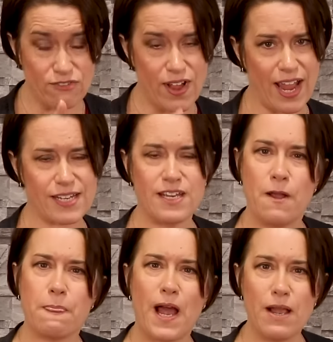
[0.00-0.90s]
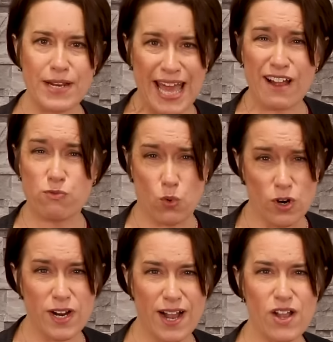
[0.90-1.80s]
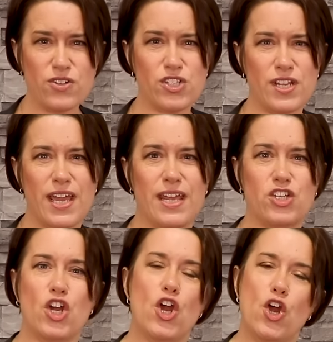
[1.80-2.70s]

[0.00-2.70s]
fact, I'm going to have one guy on stage